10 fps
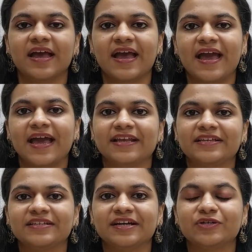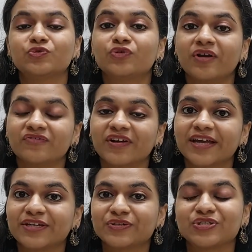And do not
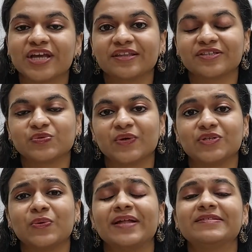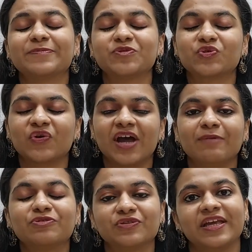forget to share this video and
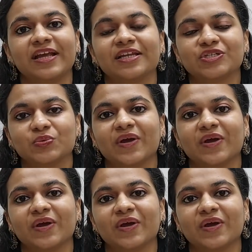subscribe to the English